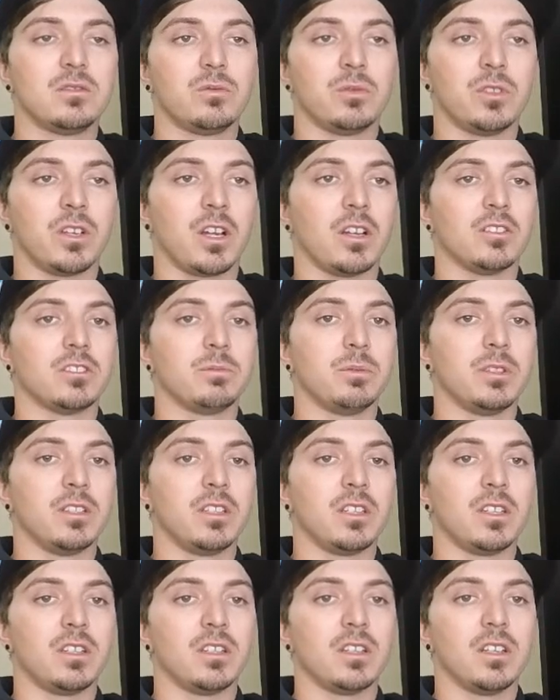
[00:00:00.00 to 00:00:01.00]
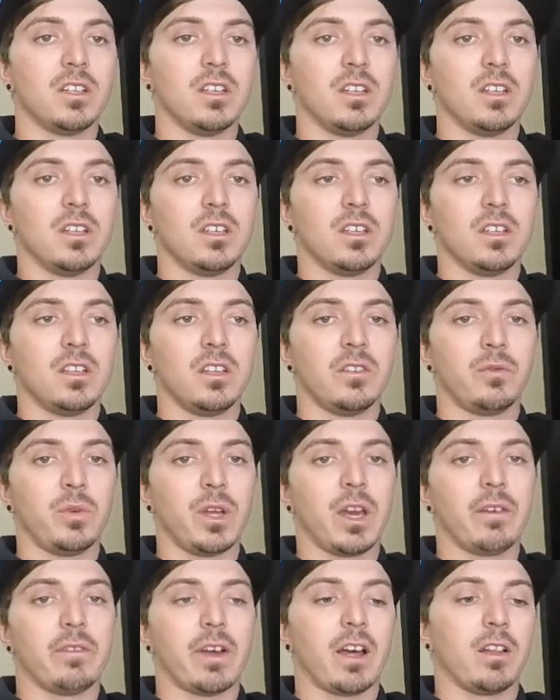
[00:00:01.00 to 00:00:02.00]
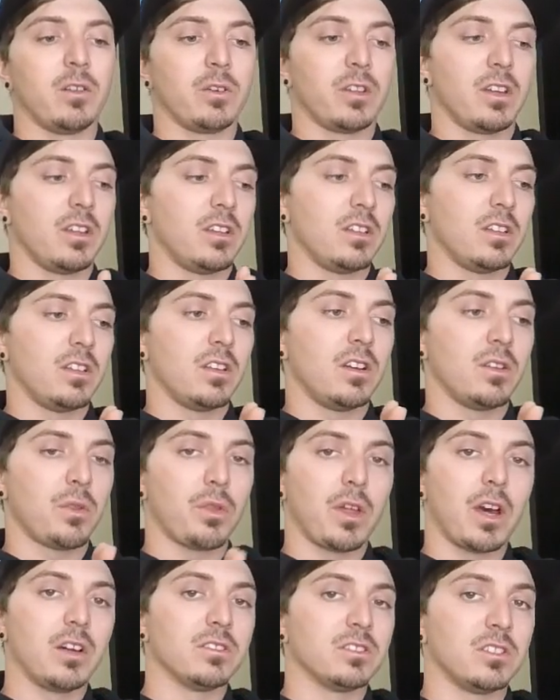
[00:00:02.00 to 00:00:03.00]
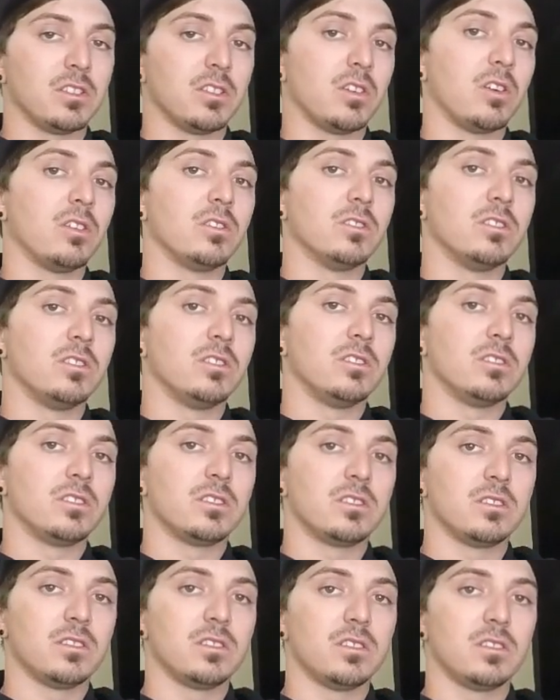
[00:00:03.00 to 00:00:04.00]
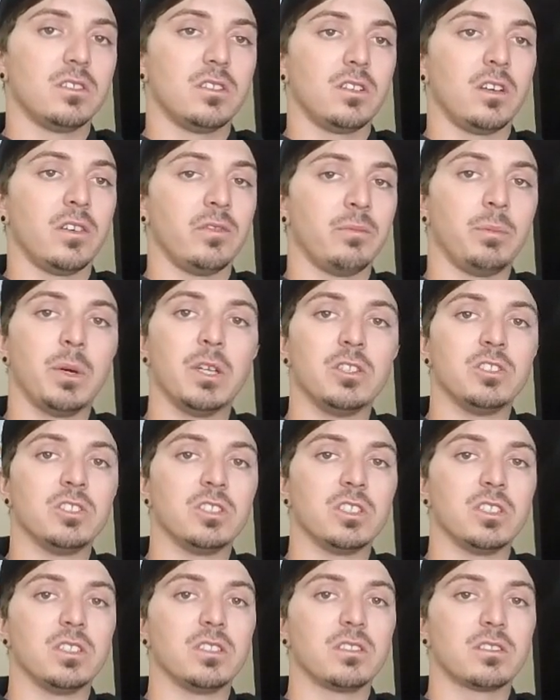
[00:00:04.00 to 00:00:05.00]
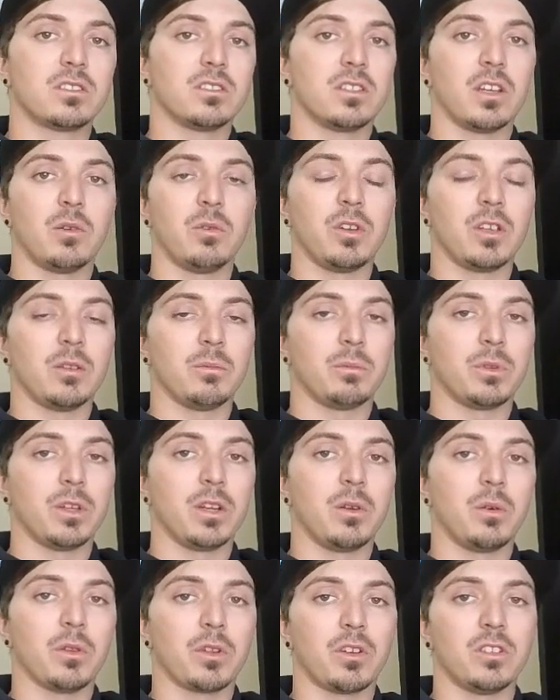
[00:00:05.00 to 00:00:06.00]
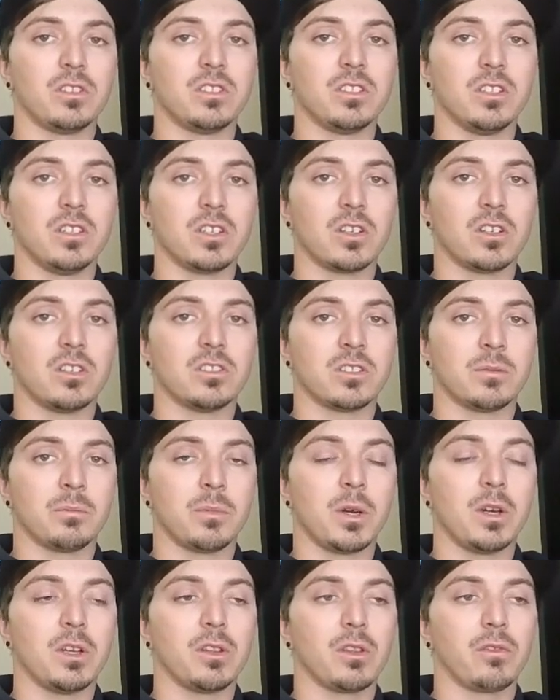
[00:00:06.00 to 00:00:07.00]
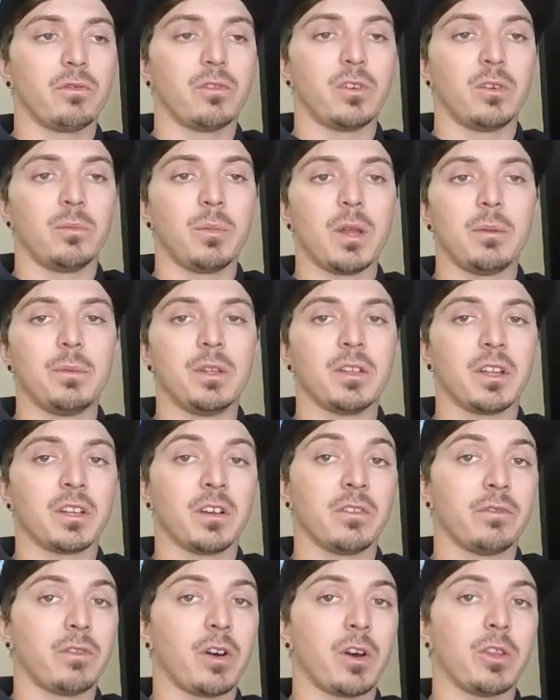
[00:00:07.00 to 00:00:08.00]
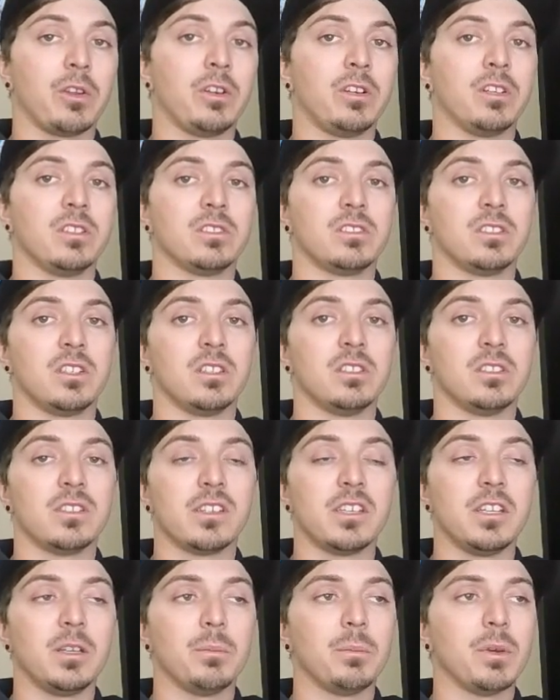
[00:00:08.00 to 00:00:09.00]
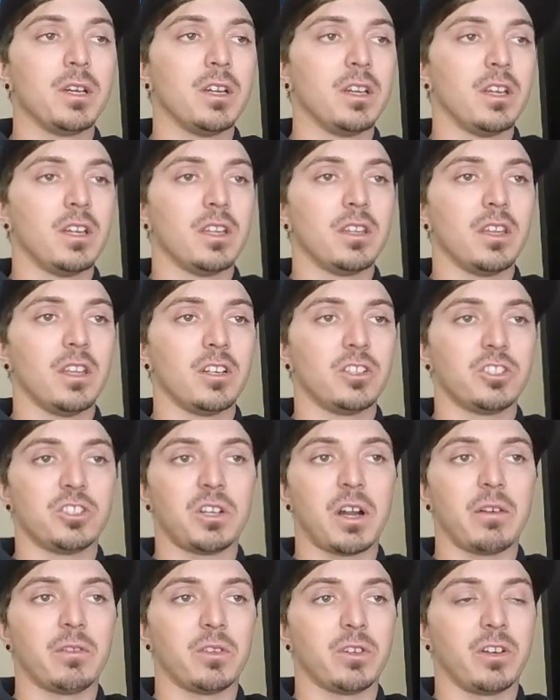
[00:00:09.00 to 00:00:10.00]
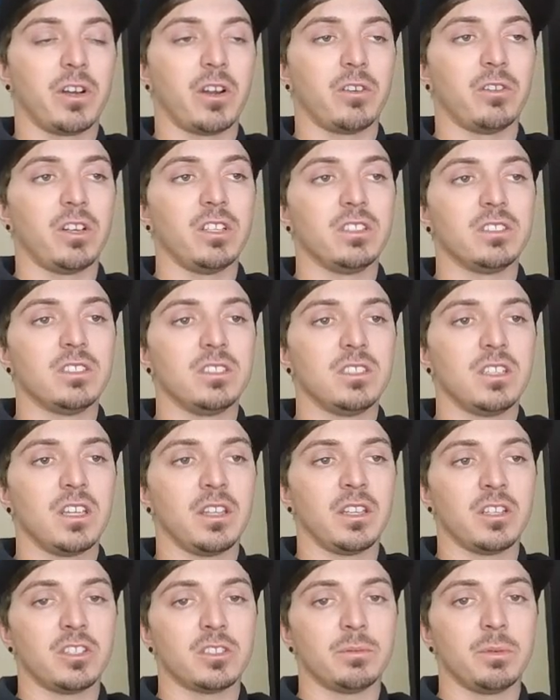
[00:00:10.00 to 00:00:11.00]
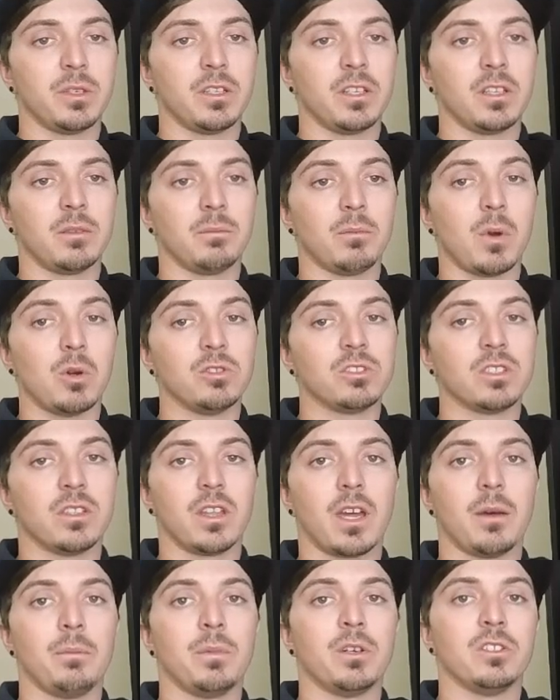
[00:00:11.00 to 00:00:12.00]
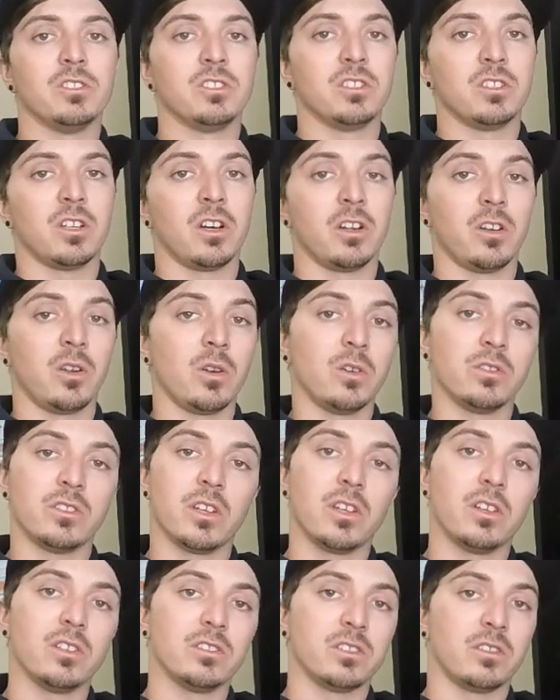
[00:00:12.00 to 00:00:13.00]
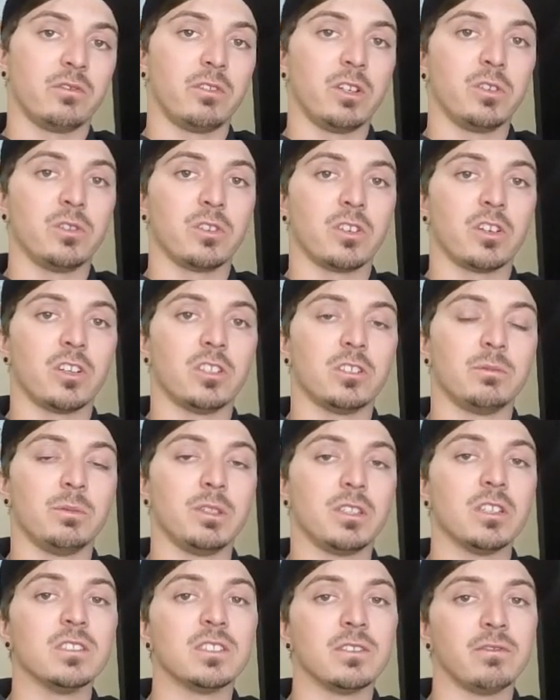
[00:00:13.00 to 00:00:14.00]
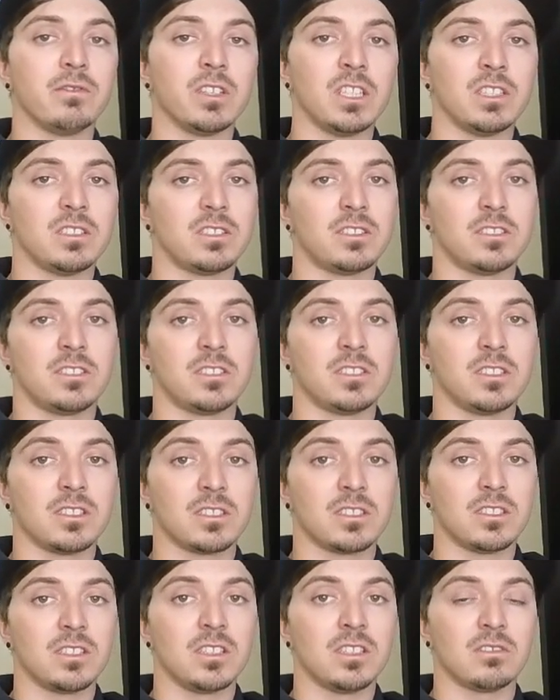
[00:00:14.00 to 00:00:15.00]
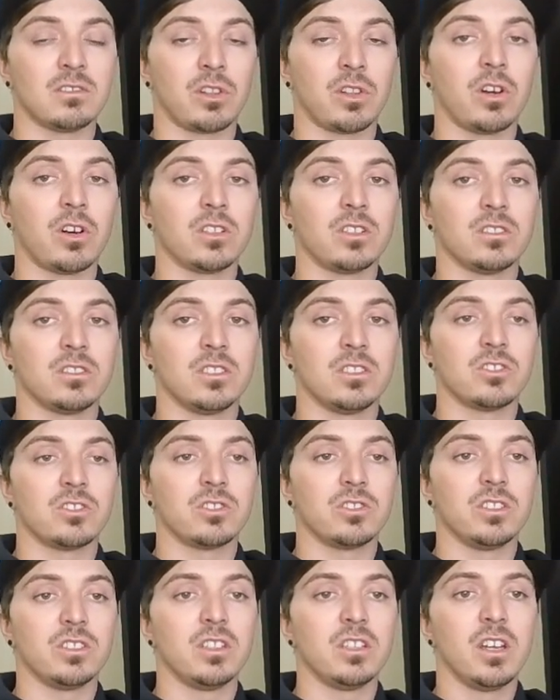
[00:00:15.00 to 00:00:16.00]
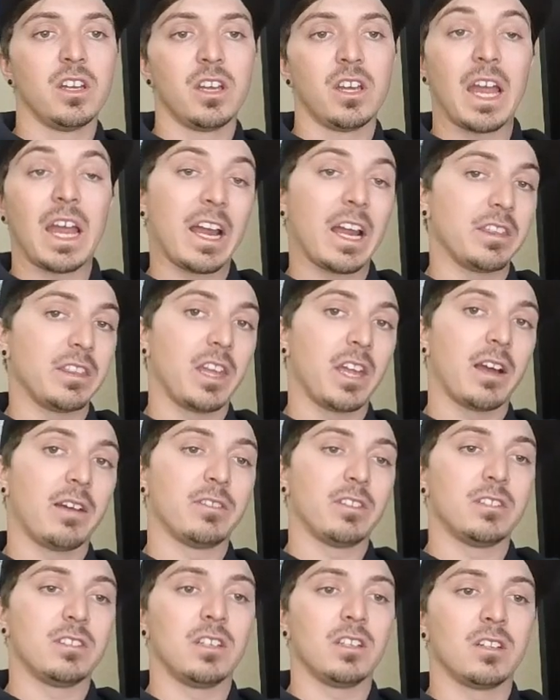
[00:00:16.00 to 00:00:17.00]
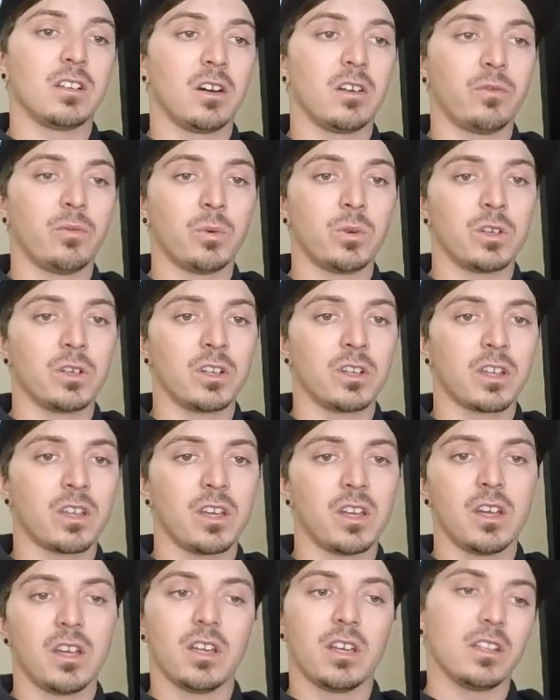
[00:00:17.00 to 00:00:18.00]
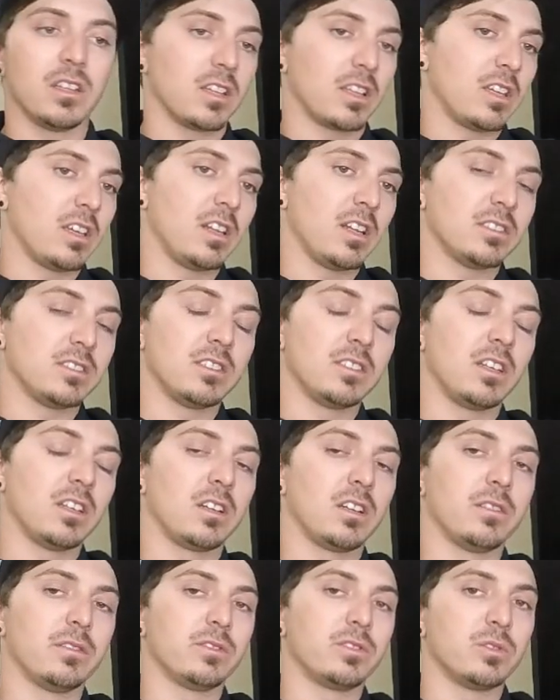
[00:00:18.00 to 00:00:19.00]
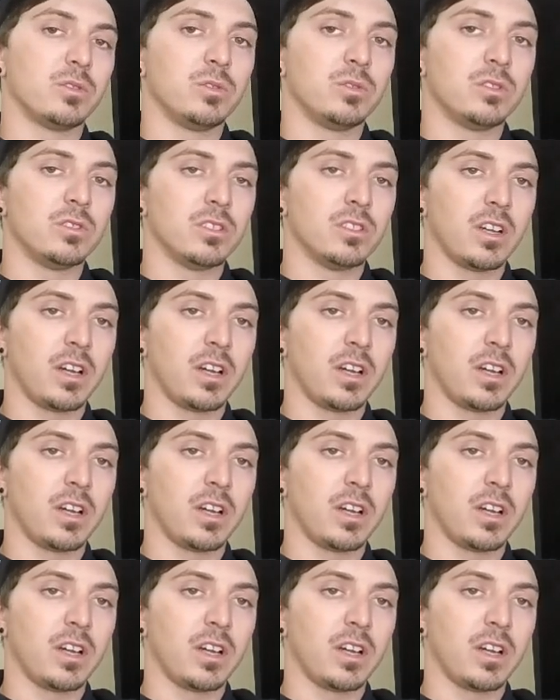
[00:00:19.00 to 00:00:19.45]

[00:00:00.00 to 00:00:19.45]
We're not spending, if we have allocated $1,000 of budget that we can play with RC cars a month for maybe like a father and a son team that are traveling around racing, and they're spending most of that budget on hotels and rental cars because events are 6 days long essentially, and they have to take off work and the kid has to take off school.